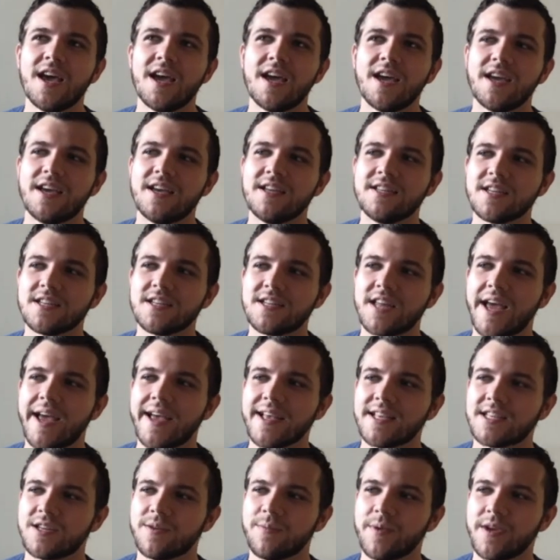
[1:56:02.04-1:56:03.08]
is a
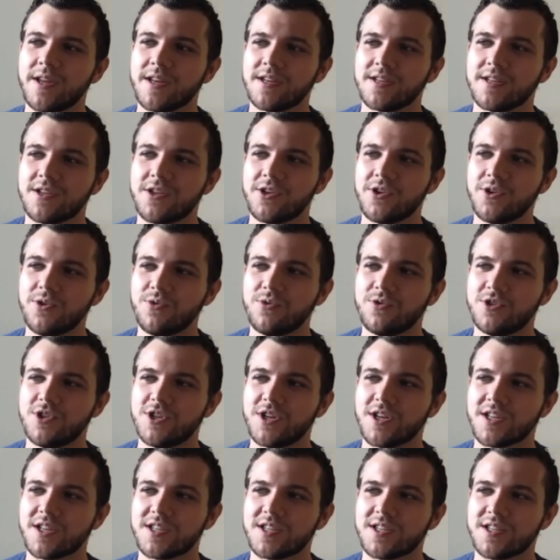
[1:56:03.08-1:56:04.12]
testament to
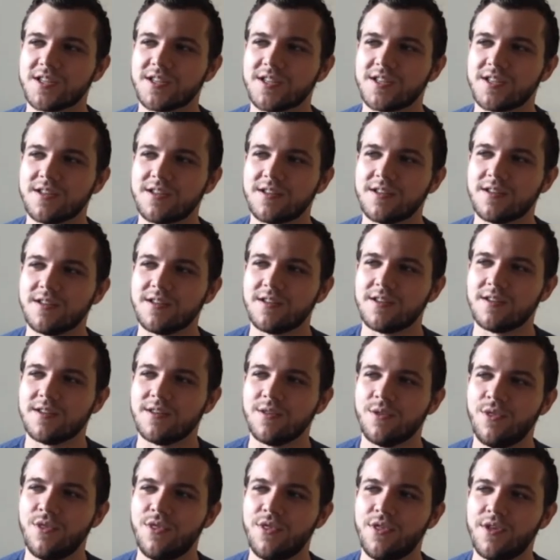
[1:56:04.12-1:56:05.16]
just
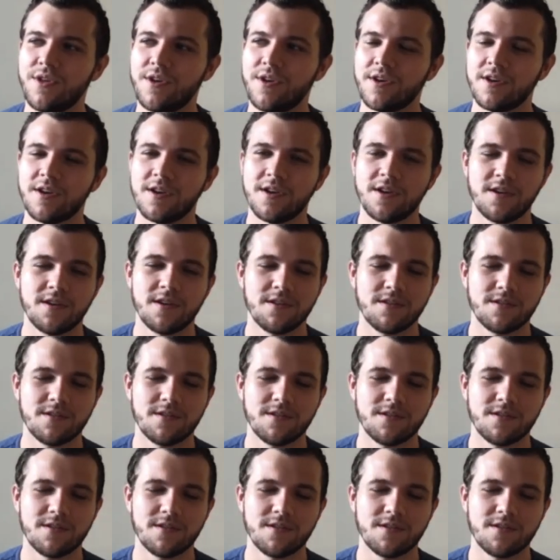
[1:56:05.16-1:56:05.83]
the,